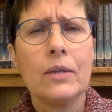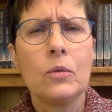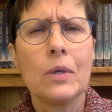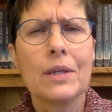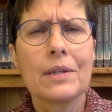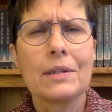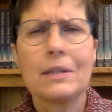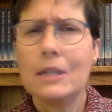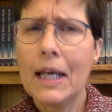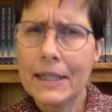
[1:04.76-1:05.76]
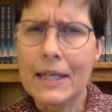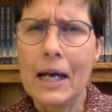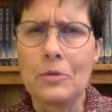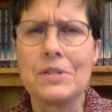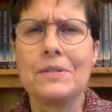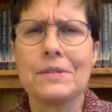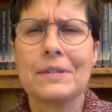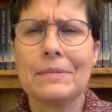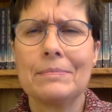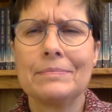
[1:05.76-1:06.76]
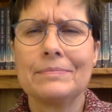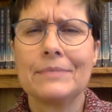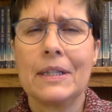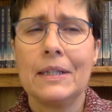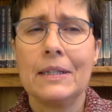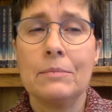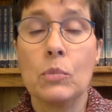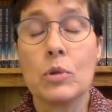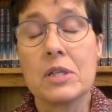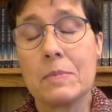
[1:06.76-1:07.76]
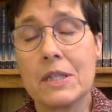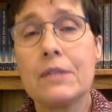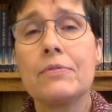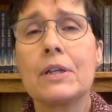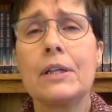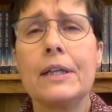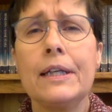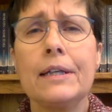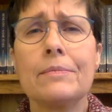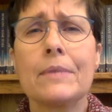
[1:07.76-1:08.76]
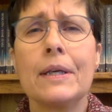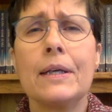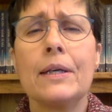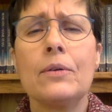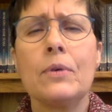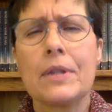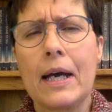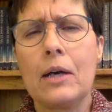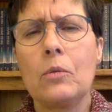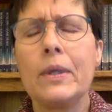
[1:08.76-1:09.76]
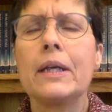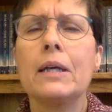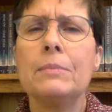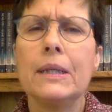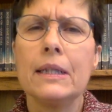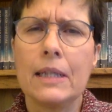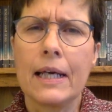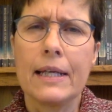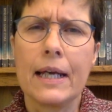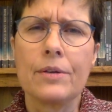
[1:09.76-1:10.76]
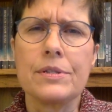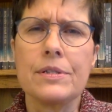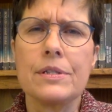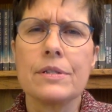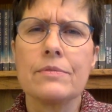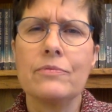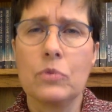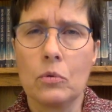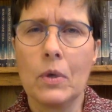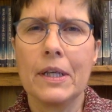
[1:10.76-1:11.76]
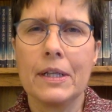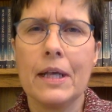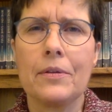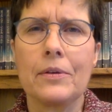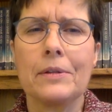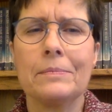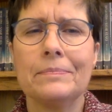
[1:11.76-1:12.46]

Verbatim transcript: with lighthouses, more specifically, with how we can be lighthouses for one another.